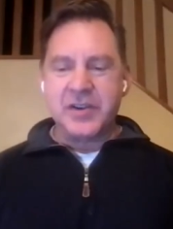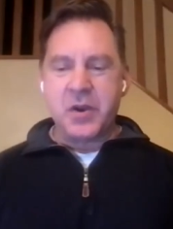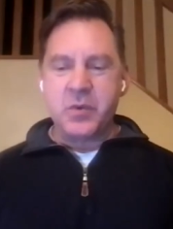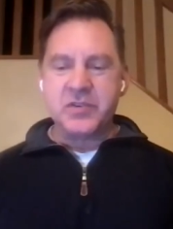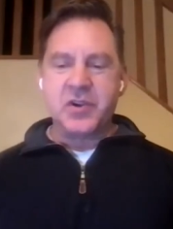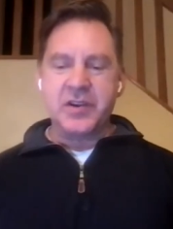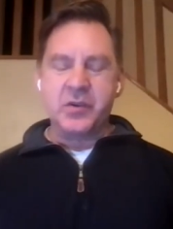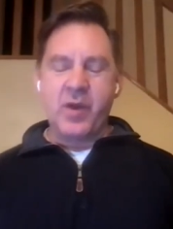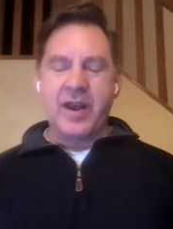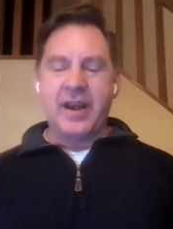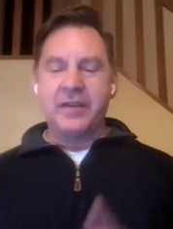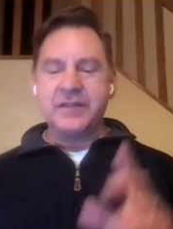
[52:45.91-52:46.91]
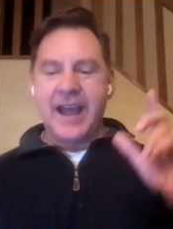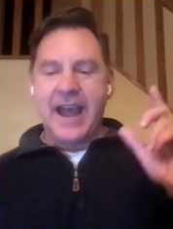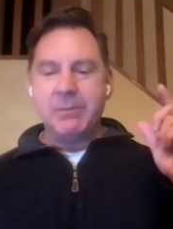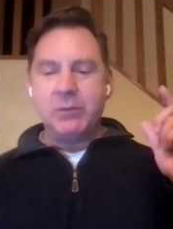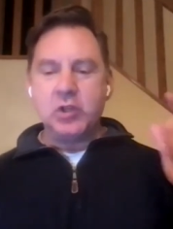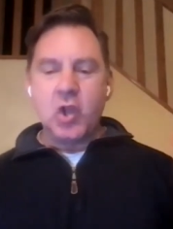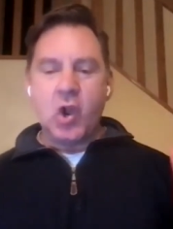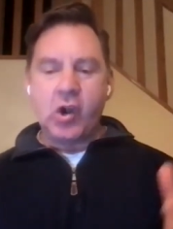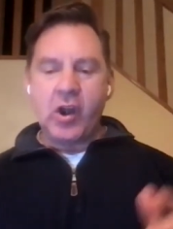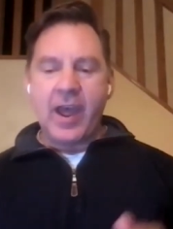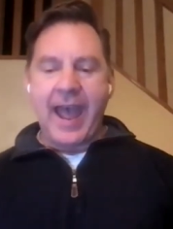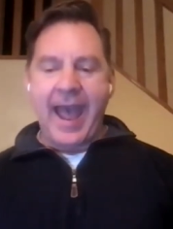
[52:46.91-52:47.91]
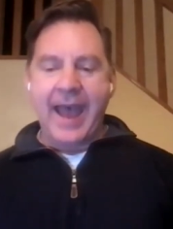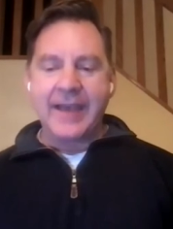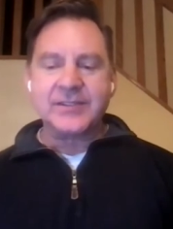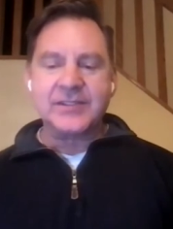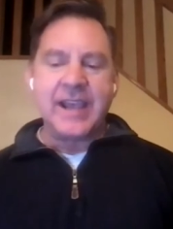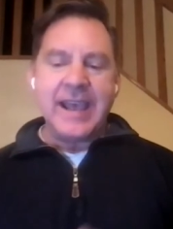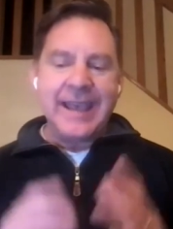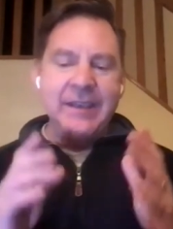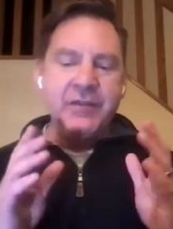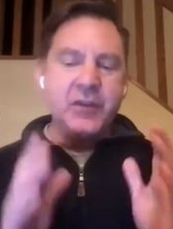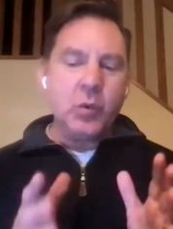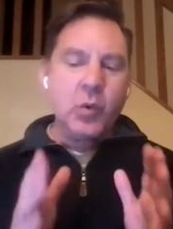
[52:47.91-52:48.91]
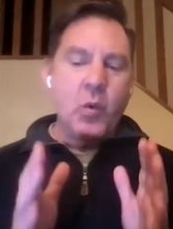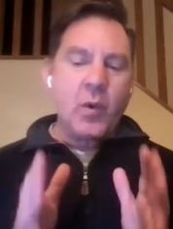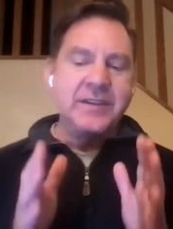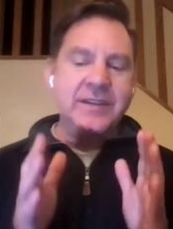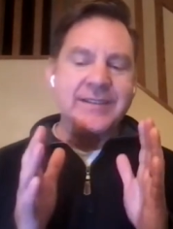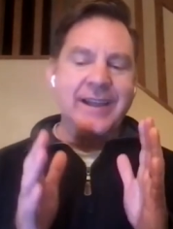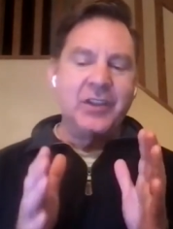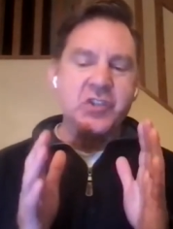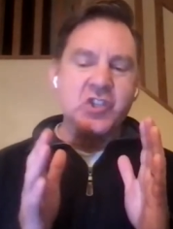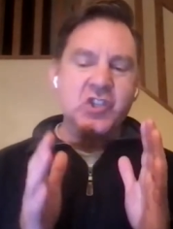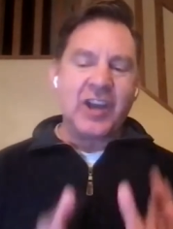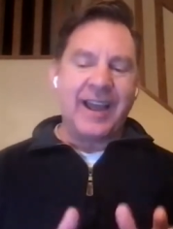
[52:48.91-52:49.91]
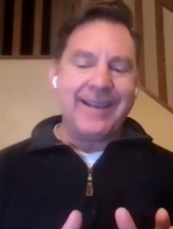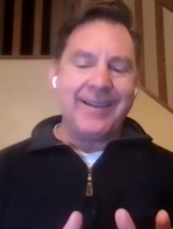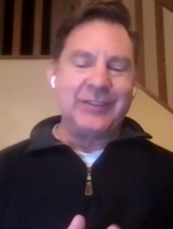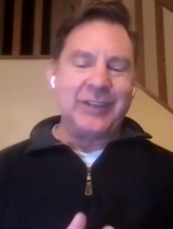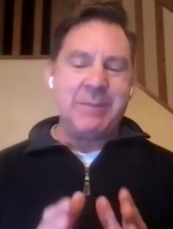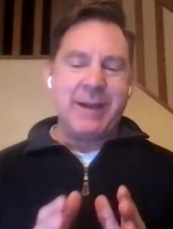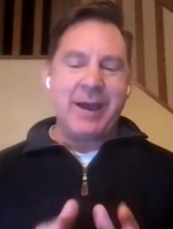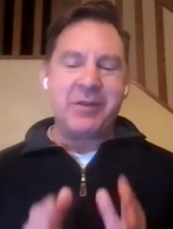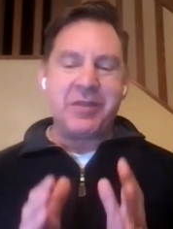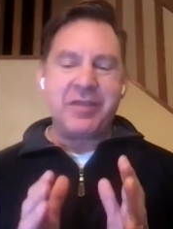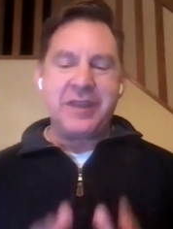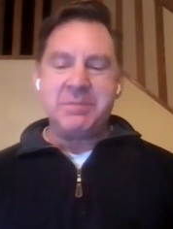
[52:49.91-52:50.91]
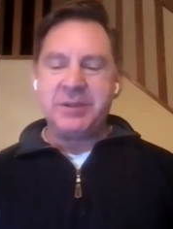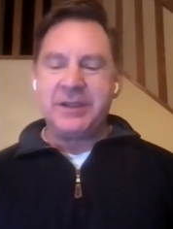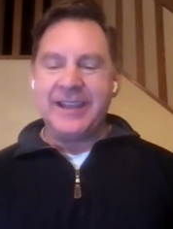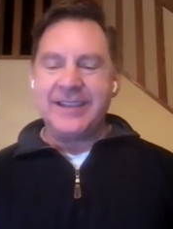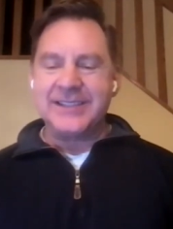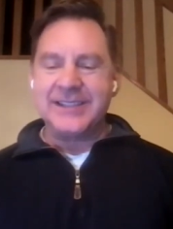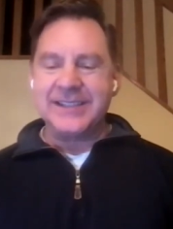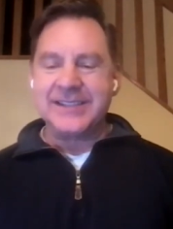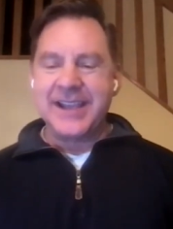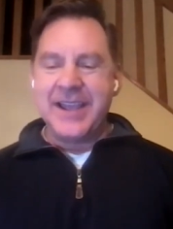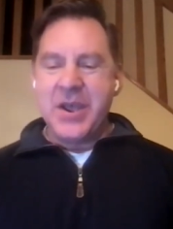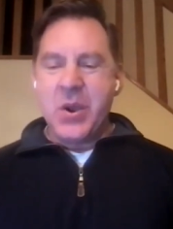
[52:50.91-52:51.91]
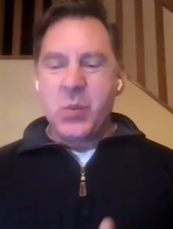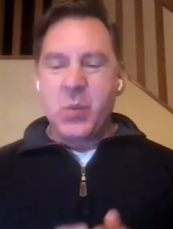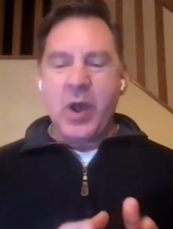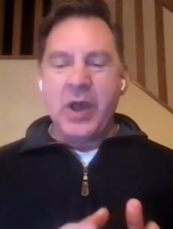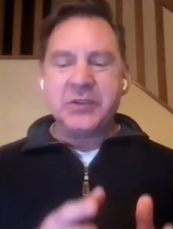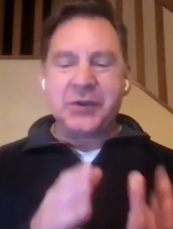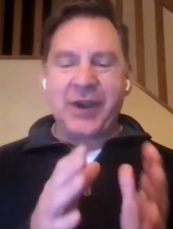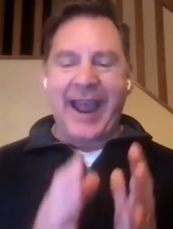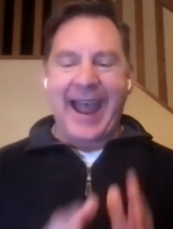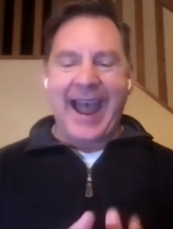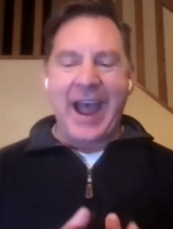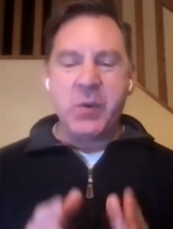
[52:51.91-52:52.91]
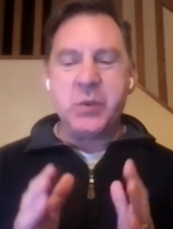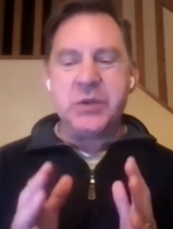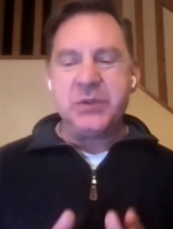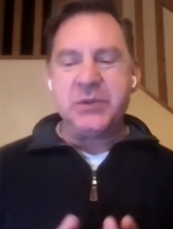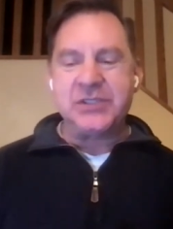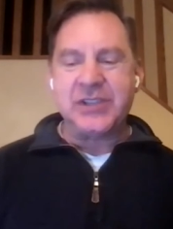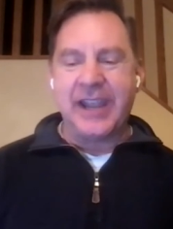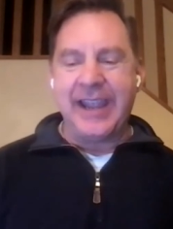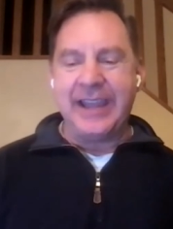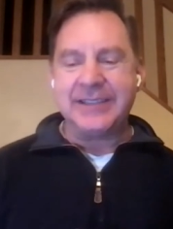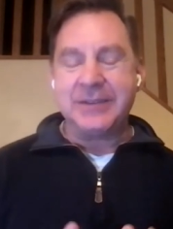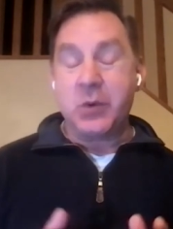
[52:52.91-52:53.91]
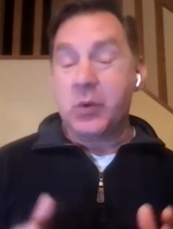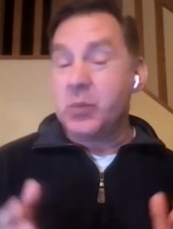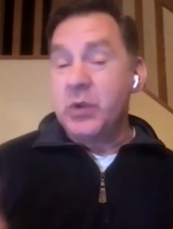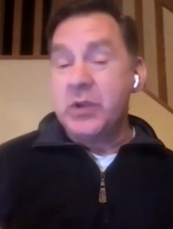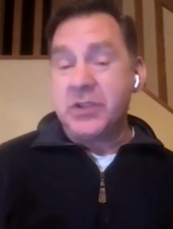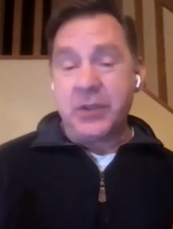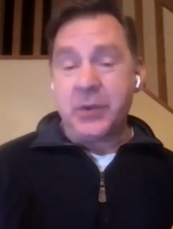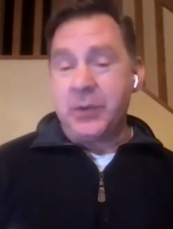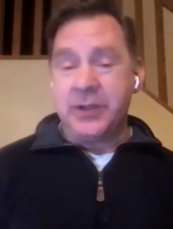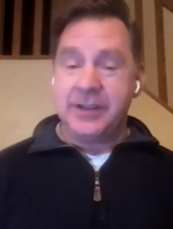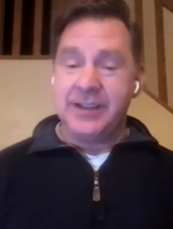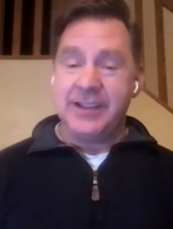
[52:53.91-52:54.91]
I know we're starting to run out of time. Laura asks, if you were going to tell a child about thin places, what or how would you say it, or would you?